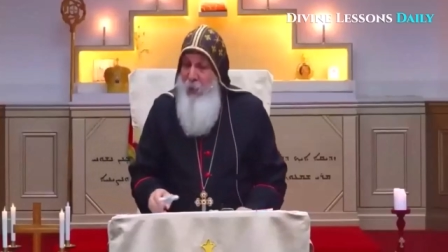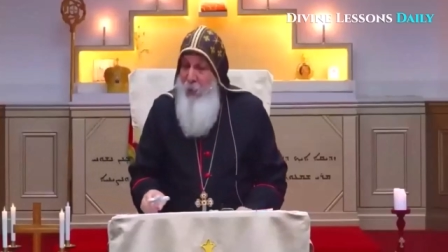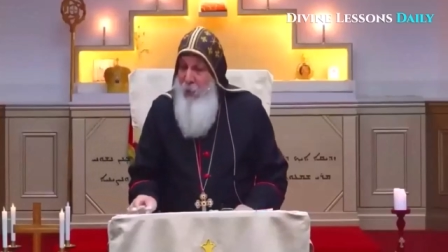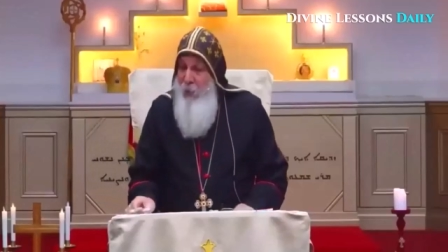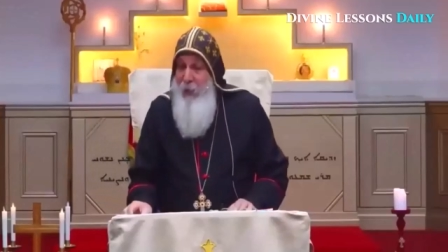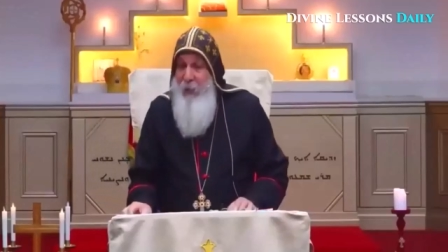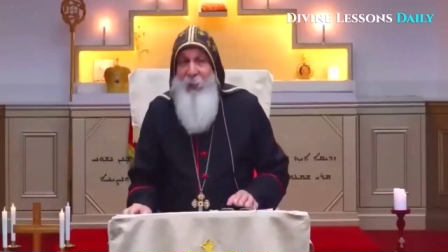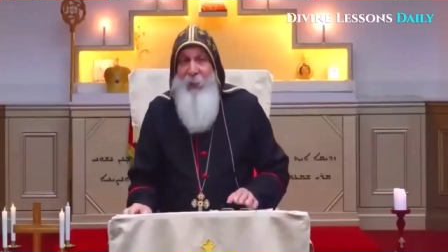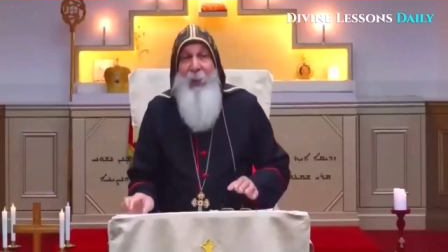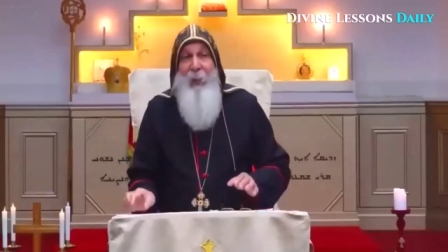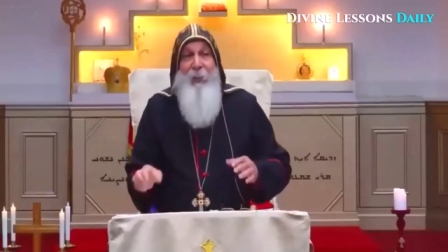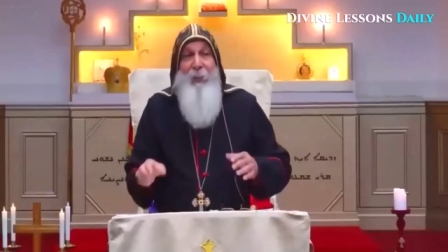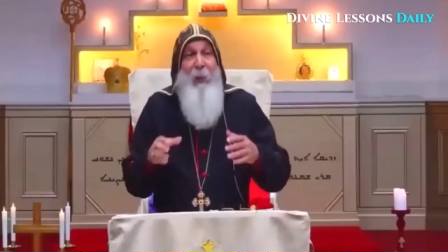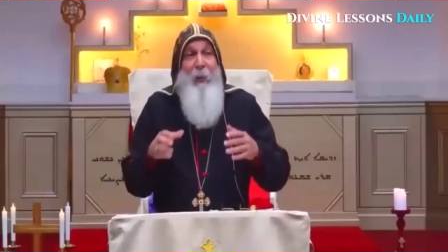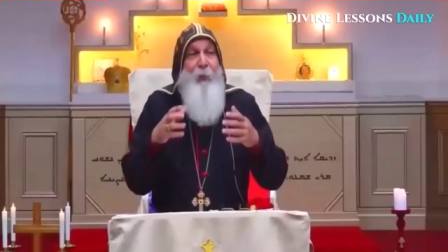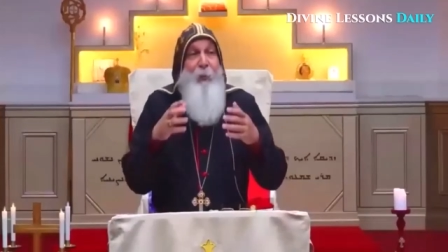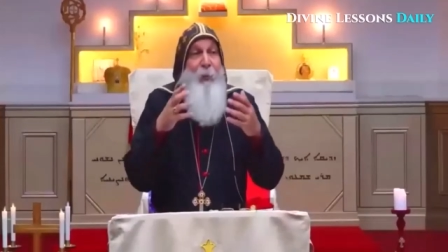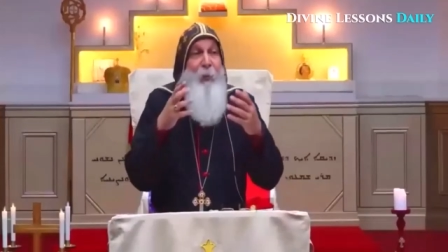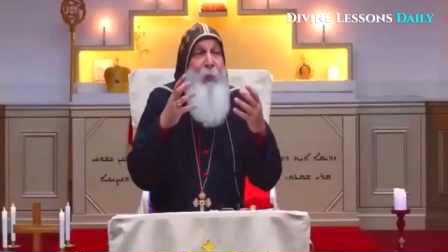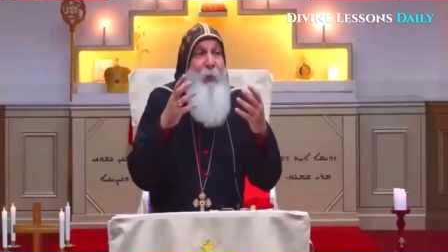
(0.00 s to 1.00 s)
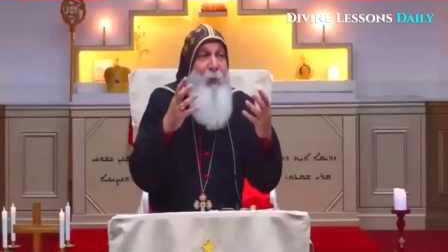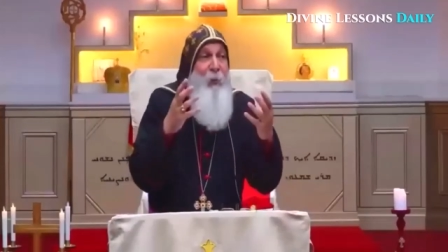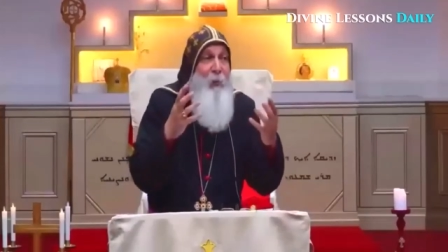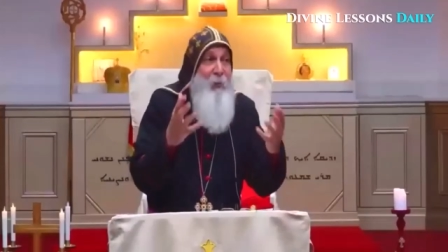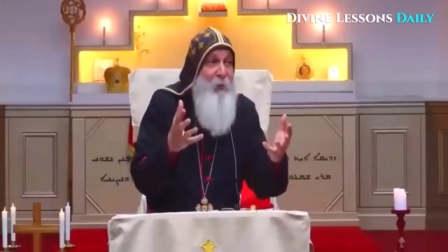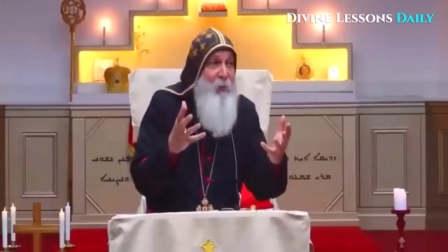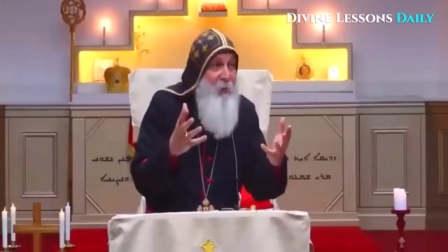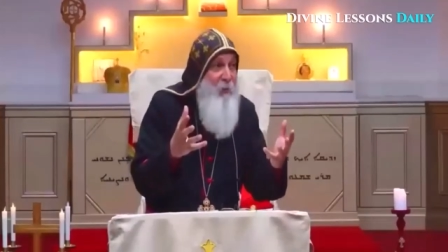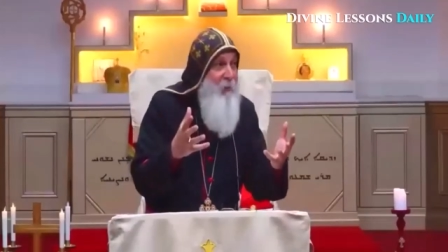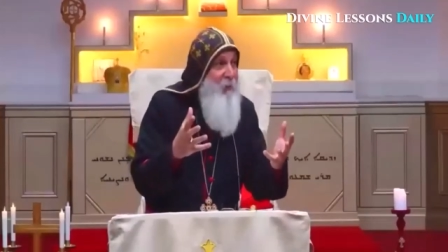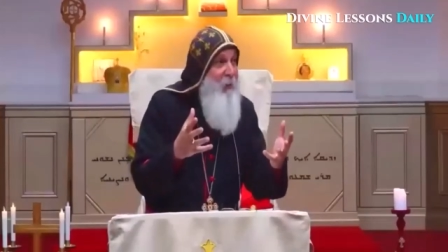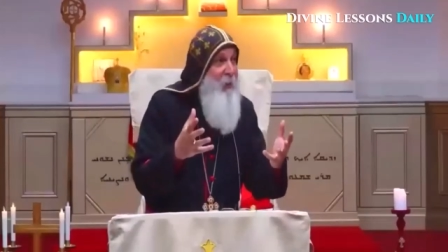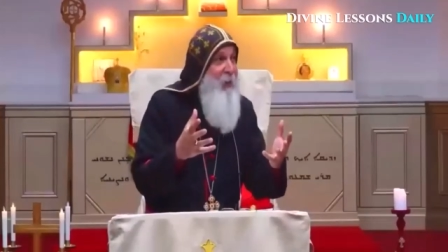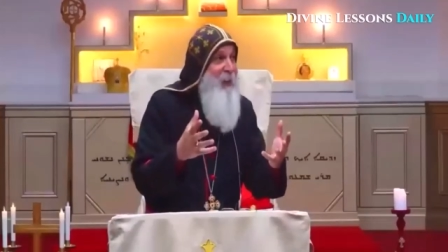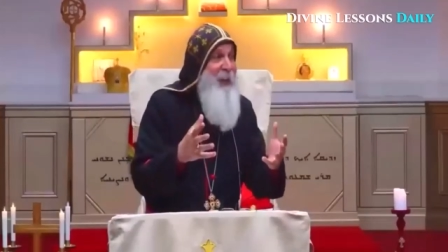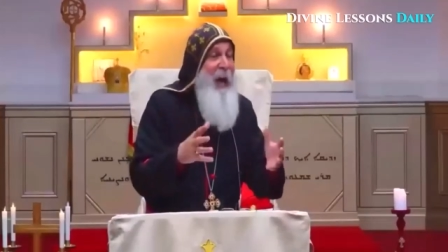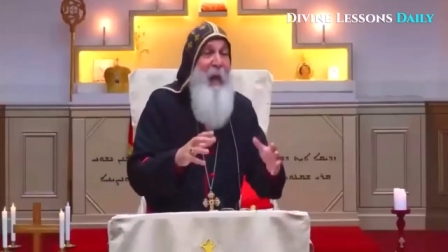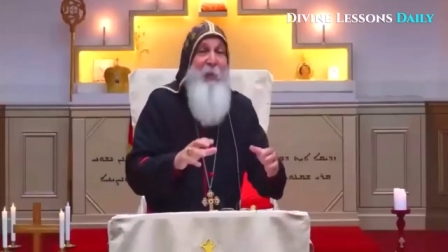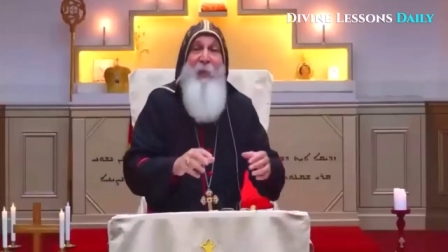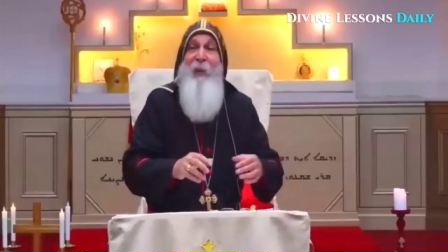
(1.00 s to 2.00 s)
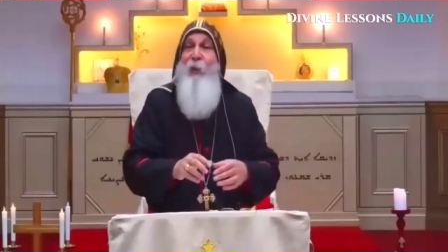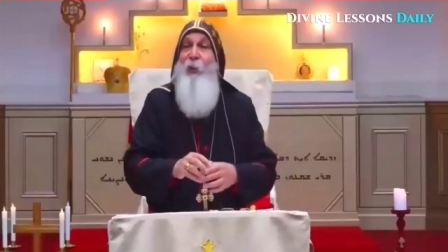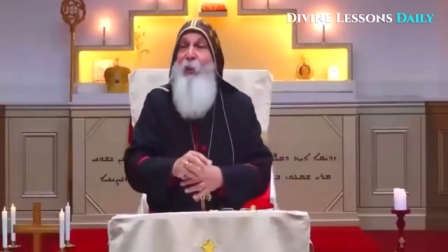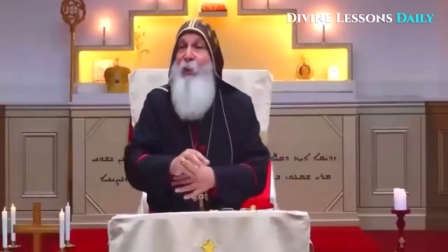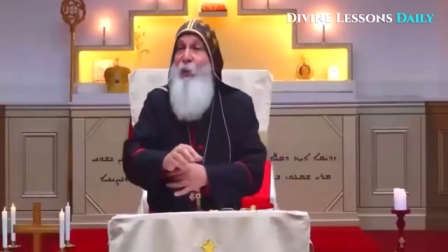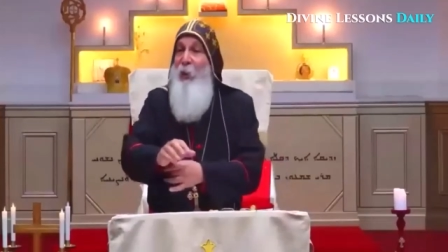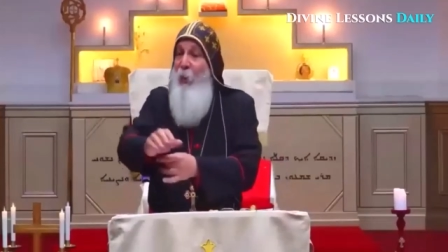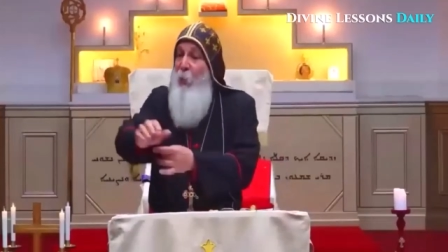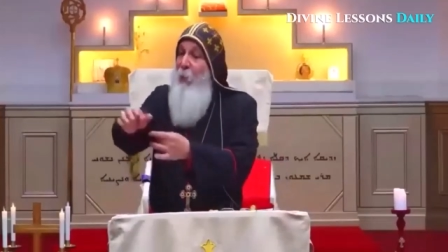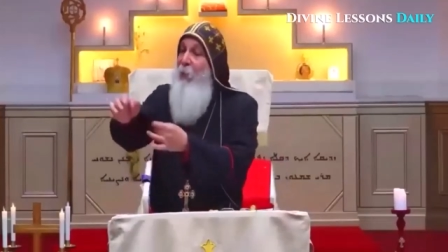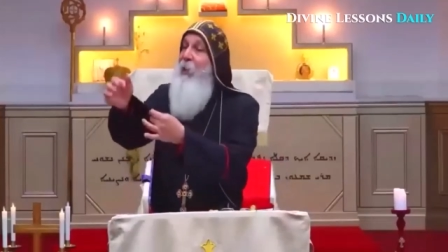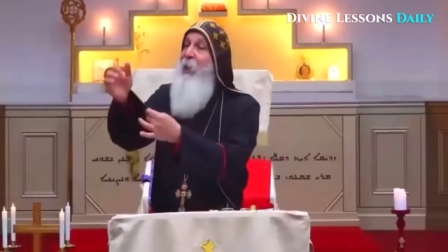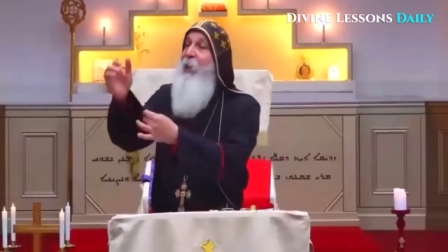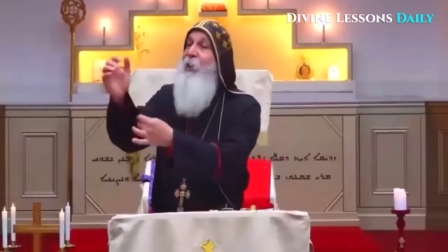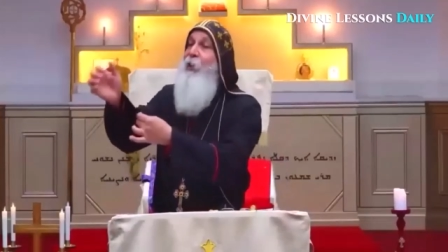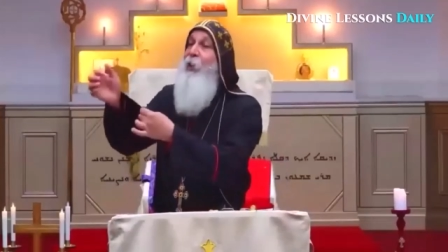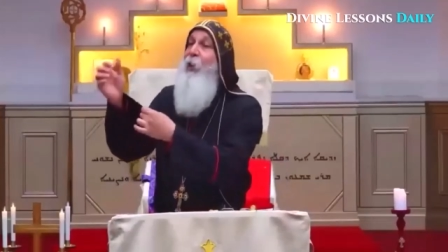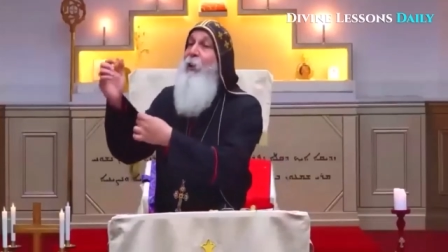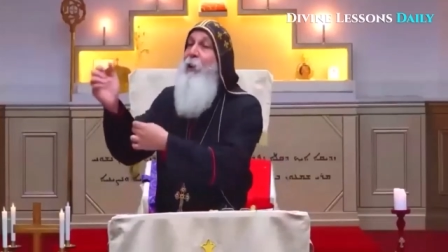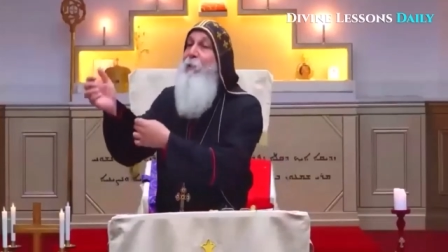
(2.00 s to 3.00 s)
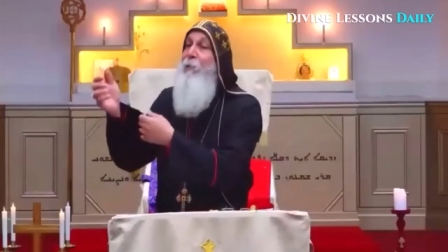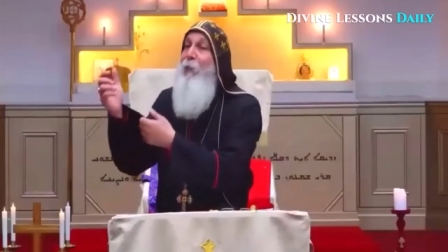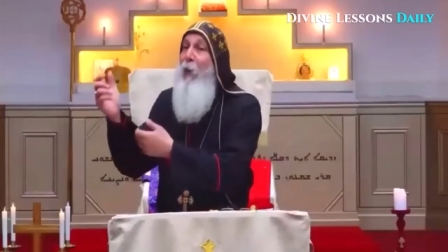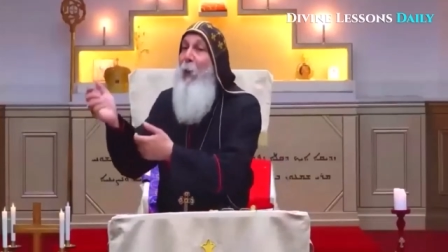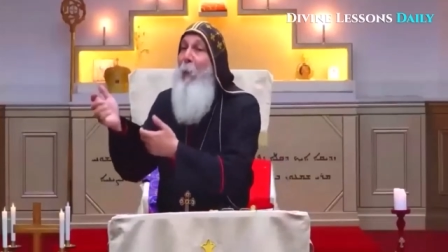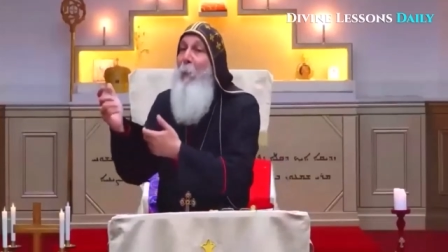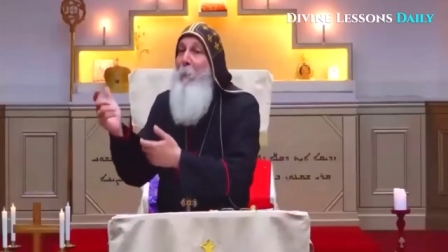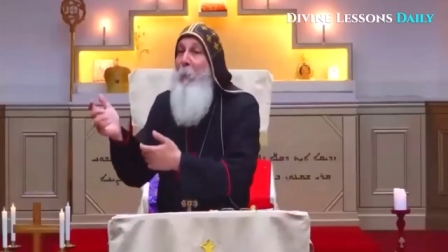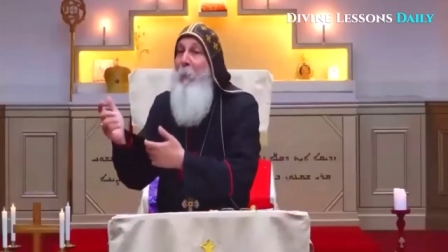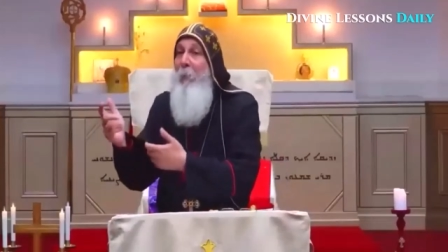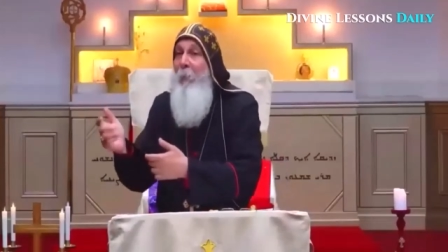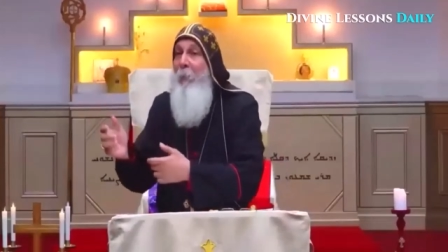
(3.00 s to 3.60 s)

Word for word: This is the truth. Nothing to do with this uniform.